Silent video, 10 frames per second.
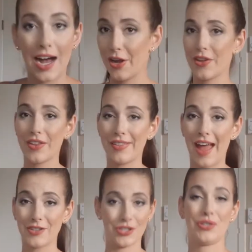Other than
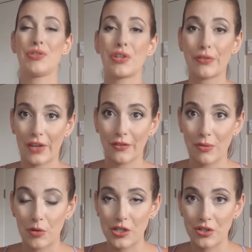that, just use your
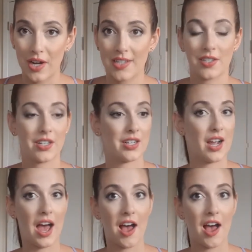favorite moisturizer.